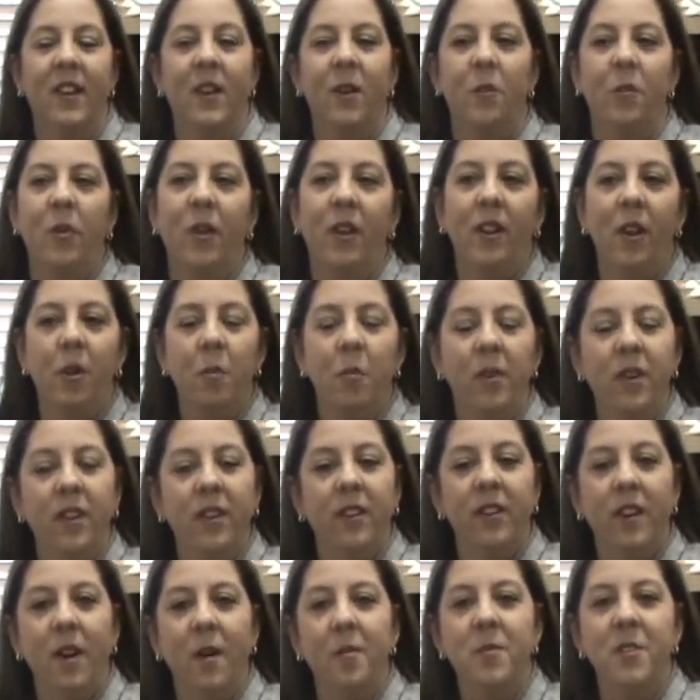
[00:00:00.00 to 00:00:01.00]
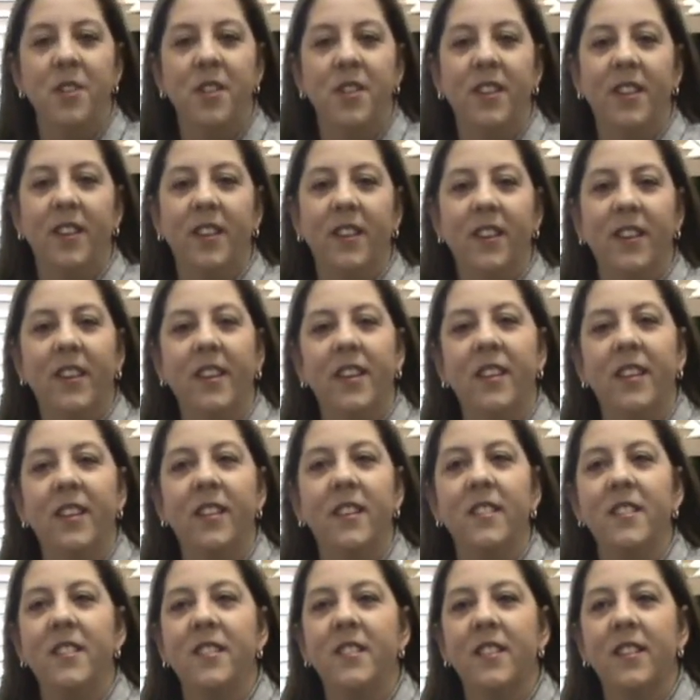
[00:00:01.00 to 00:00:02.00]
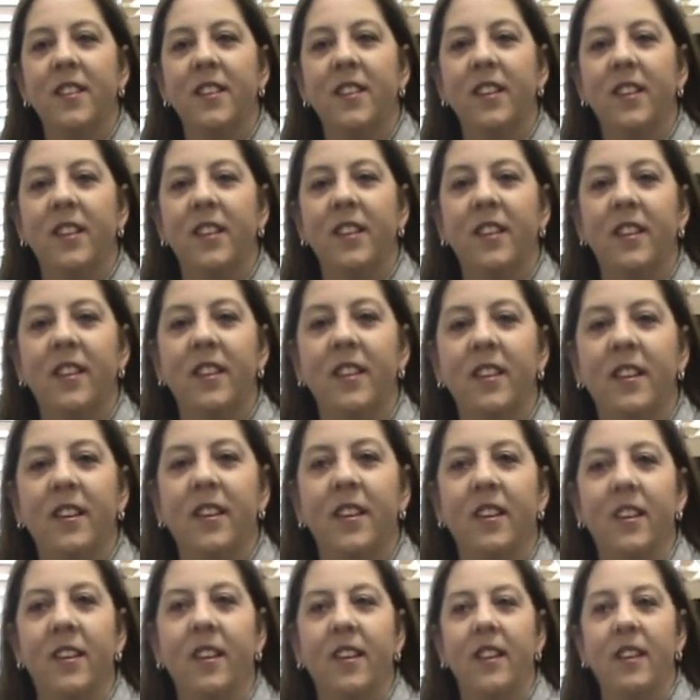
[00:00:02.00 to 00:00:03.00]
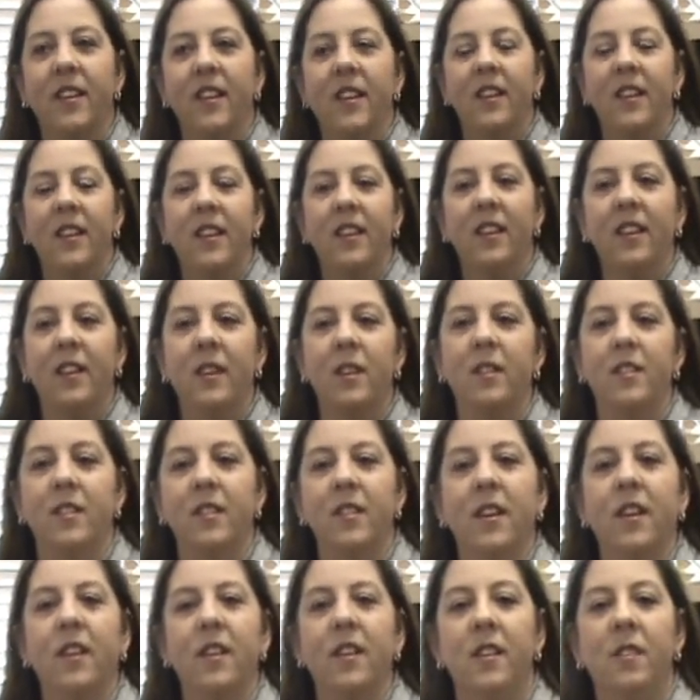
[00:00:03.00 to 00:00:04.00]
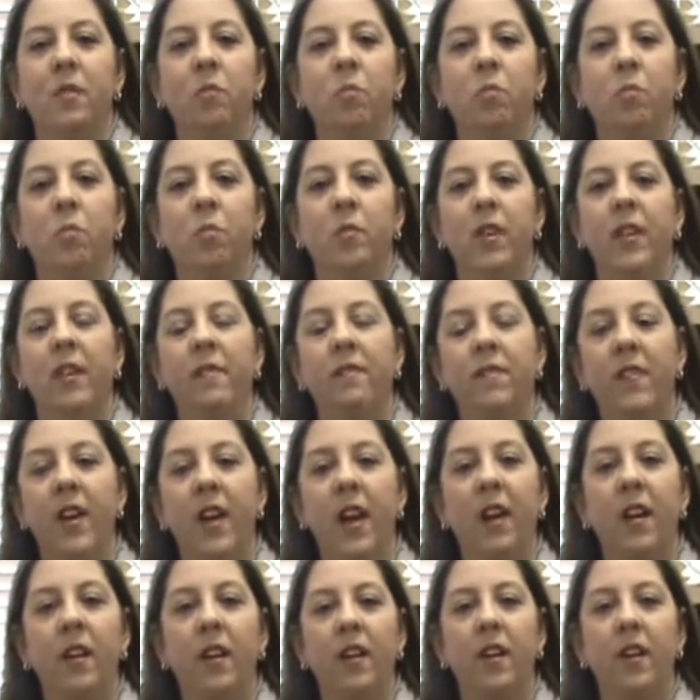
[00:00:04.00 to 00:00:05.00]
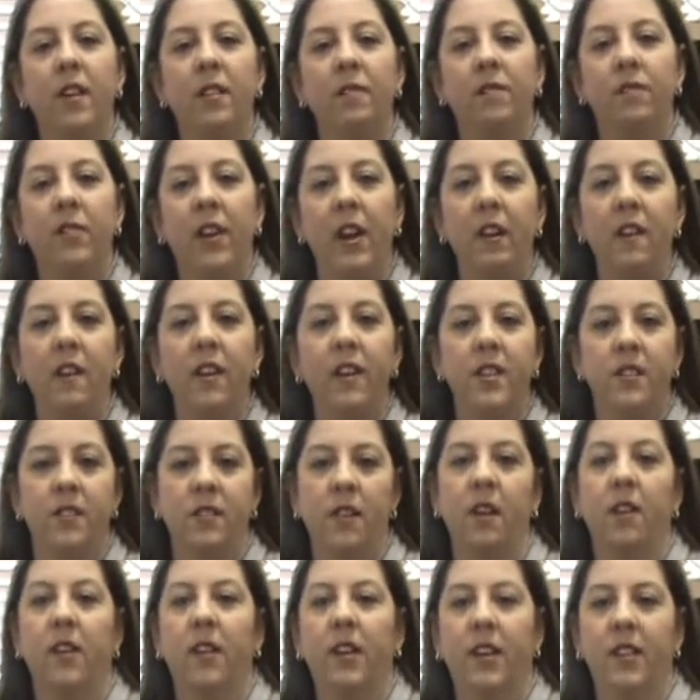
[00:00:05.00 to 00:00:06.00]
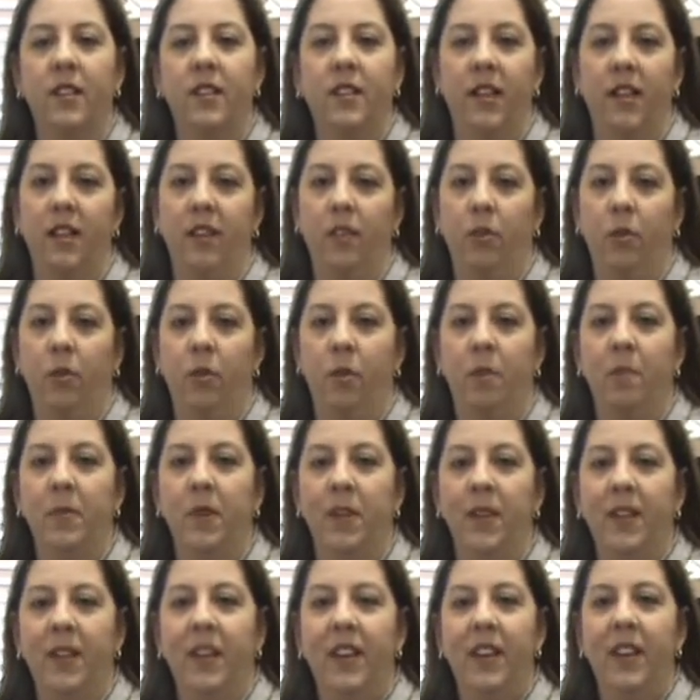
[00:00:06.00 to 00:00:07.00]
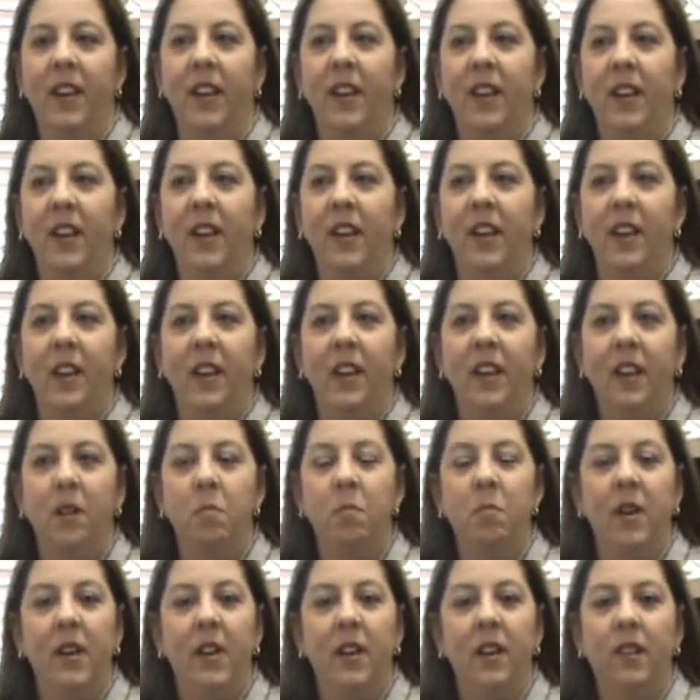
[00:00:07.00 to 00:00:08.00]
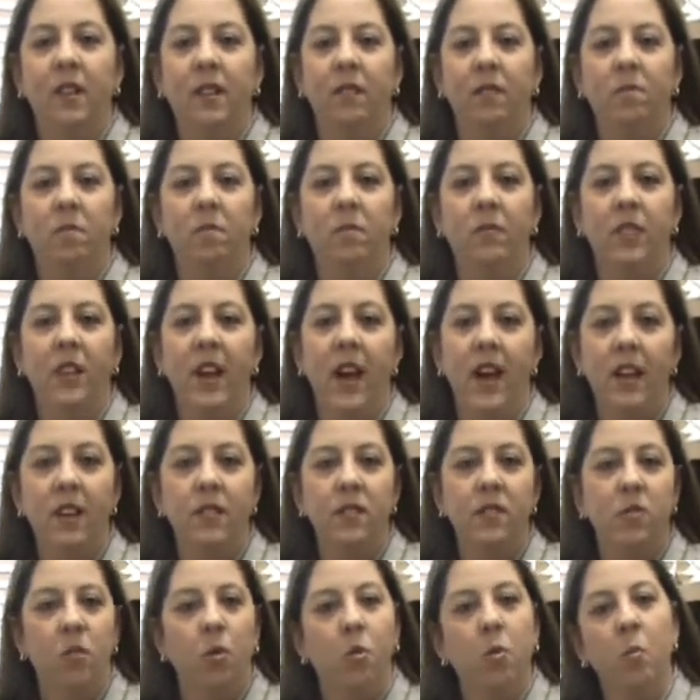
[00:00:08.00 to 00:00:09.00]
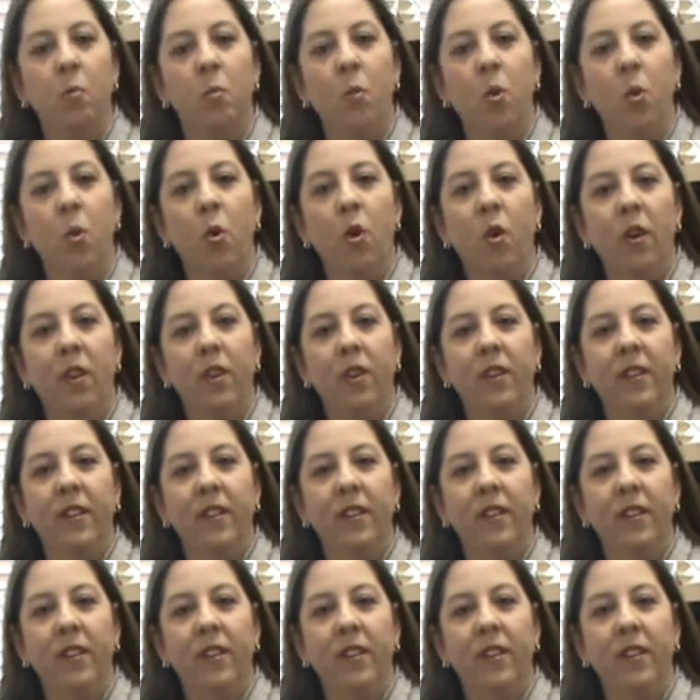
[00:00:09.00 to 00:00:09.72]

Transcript: Well, open adoption is, it varies on a continuum. It can be less or more.